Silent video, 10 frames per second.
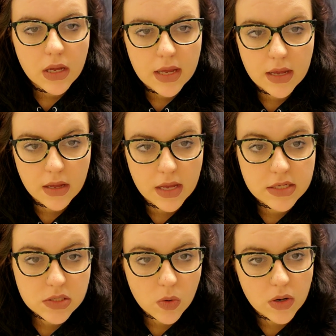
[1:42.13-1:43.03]

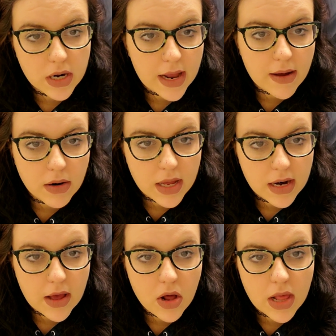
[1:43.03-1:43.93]
escorted out, and
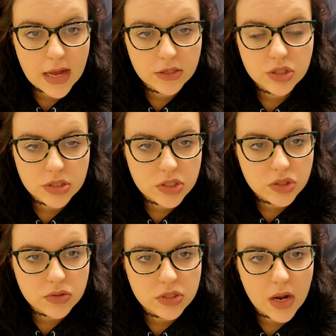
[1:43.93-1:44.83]
all actions
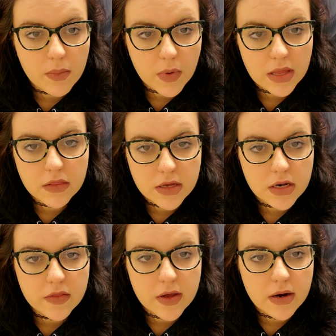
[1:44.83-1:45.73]
do stop right then
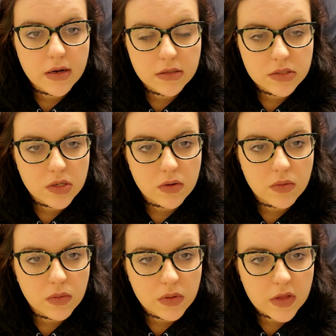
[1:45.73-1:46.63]
and there.
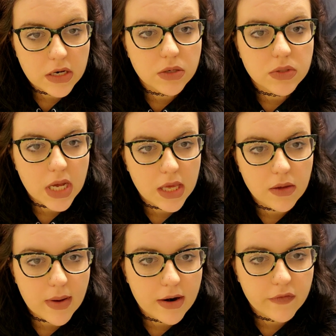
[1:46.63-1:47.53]
So they do take you
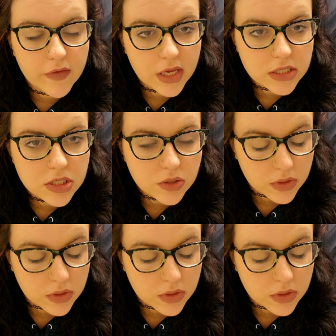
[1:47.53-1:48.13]
out if it gets too